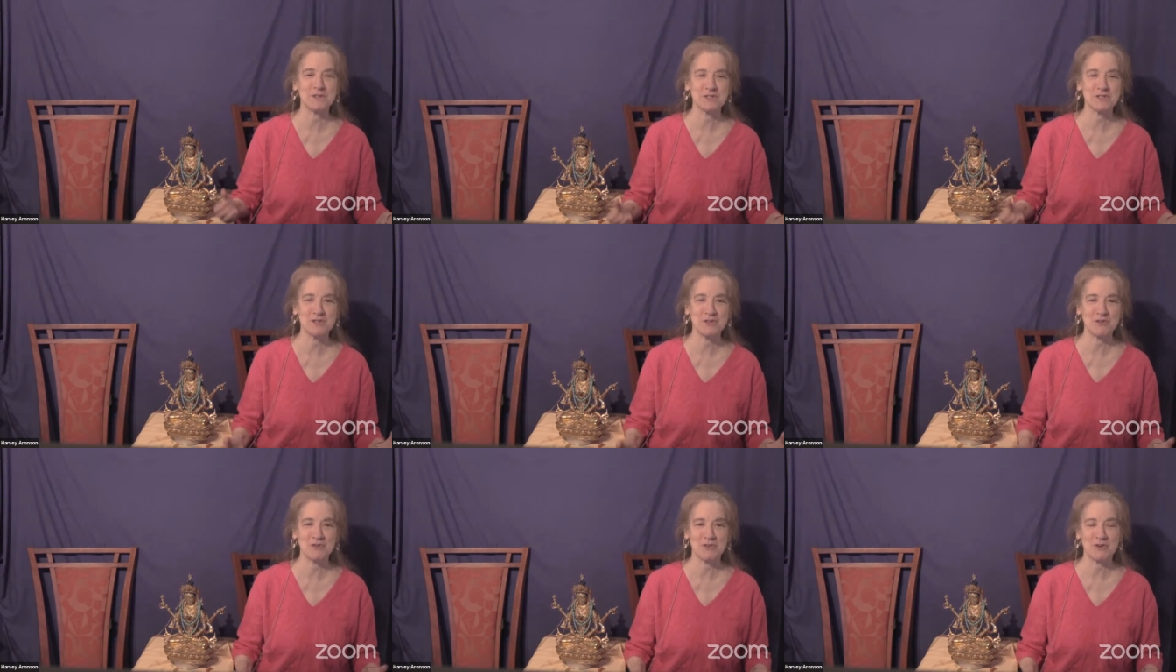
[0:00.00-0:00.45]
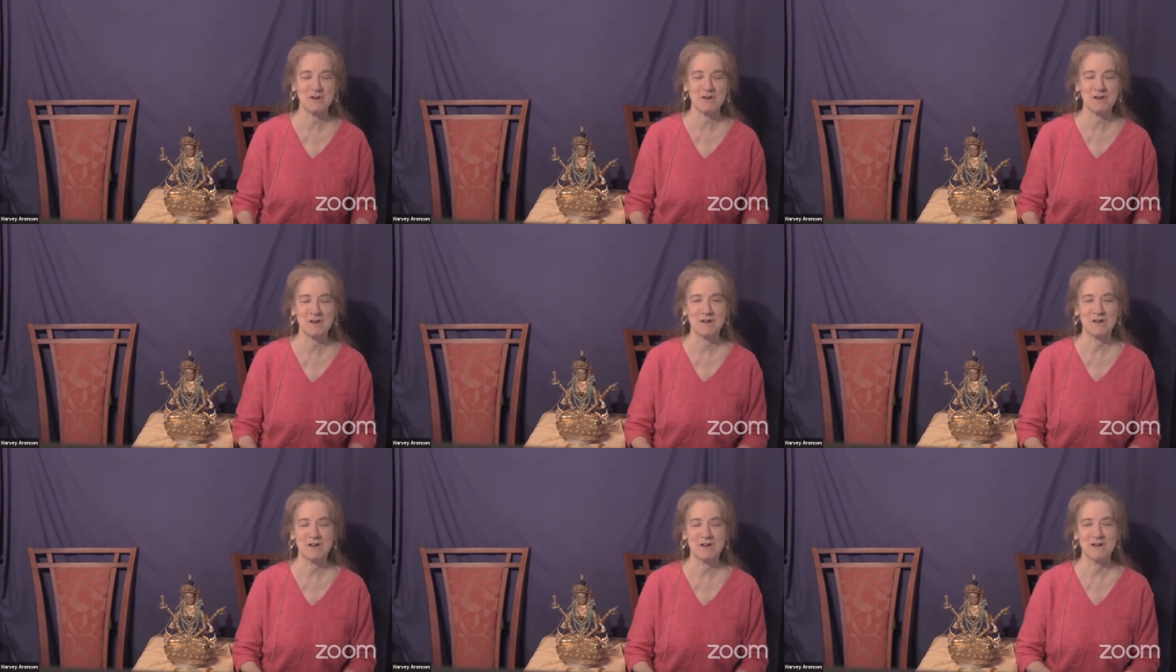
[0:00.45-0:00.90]
to
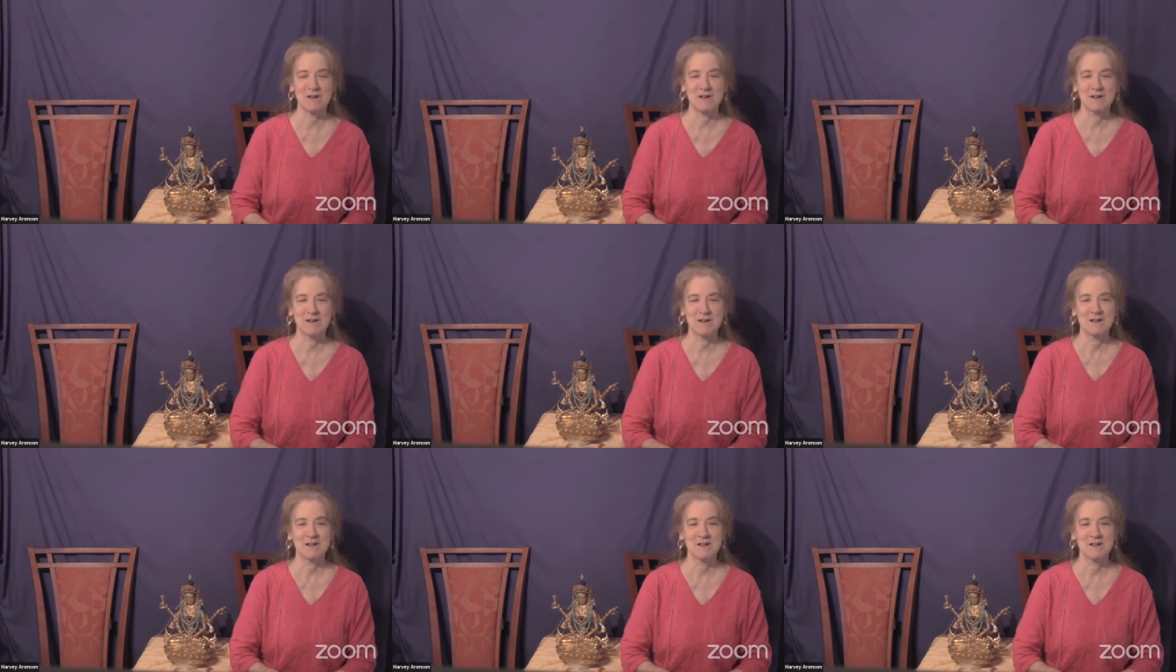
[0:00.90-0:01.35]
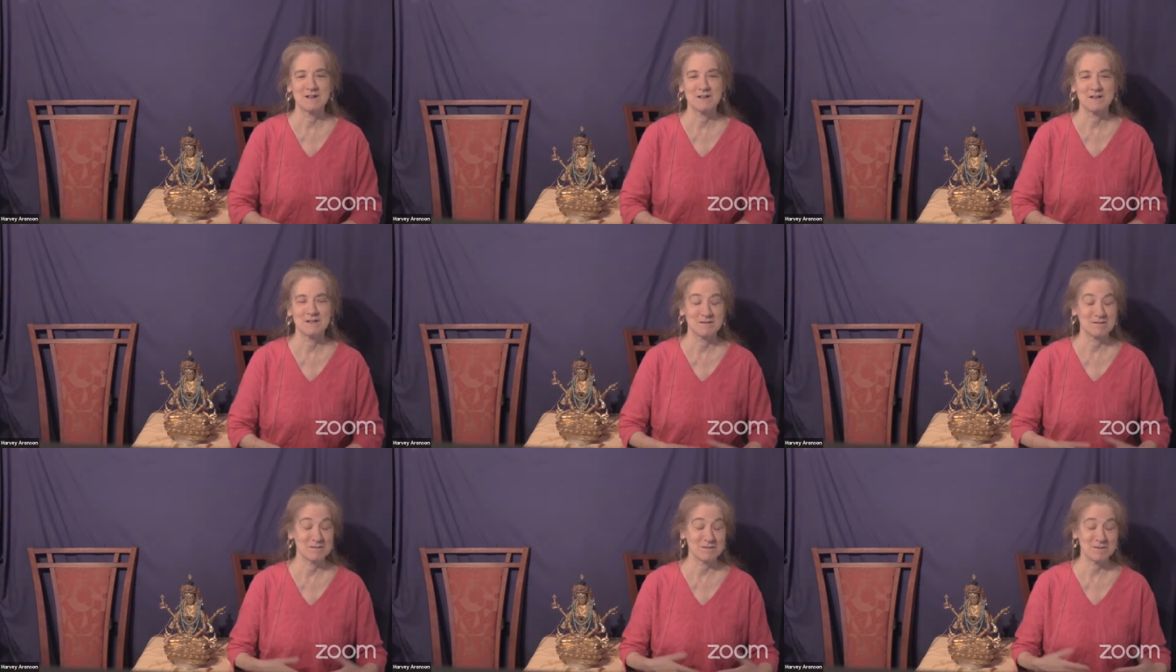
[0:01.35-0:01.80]

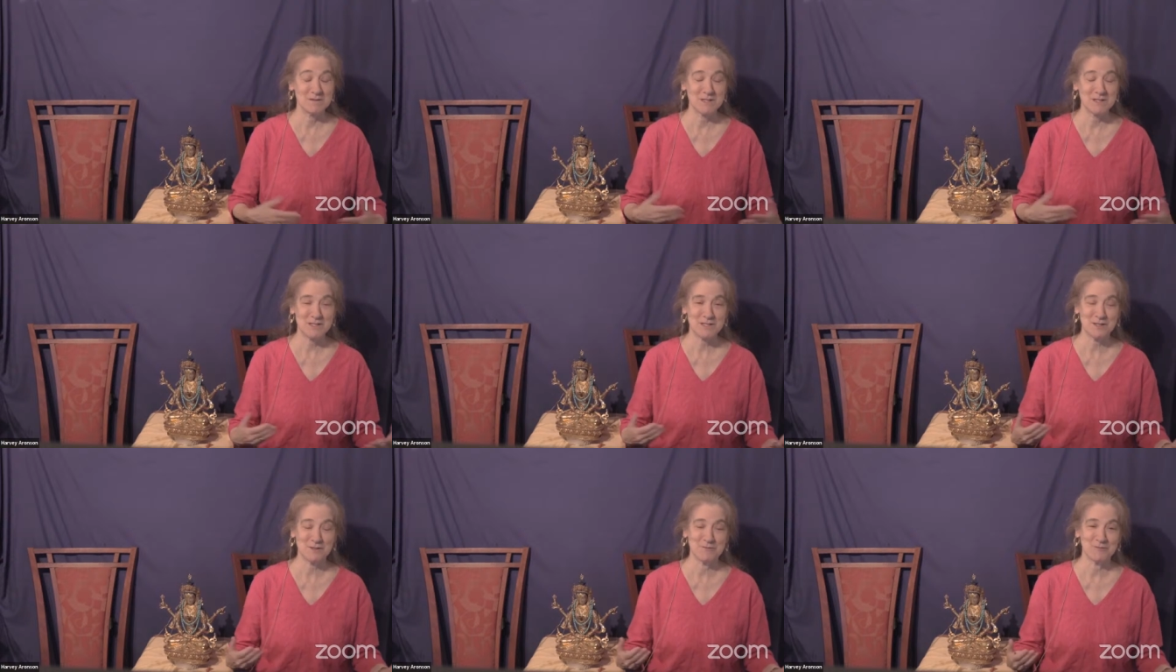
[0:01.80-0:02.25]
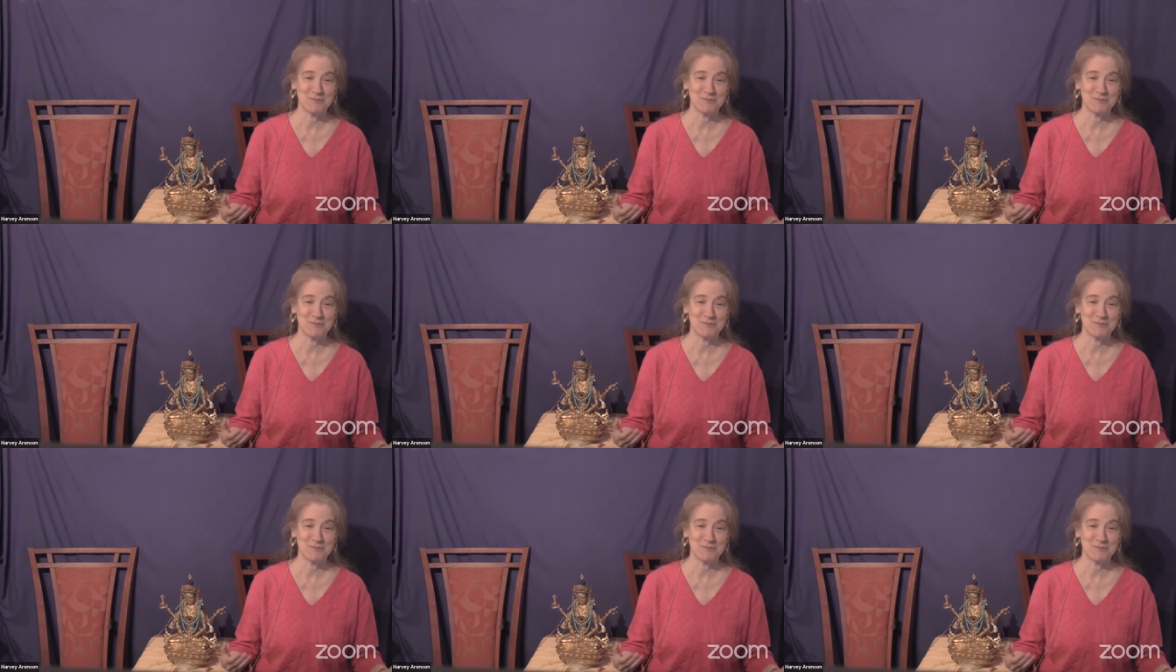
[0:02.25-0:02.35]
wisdom.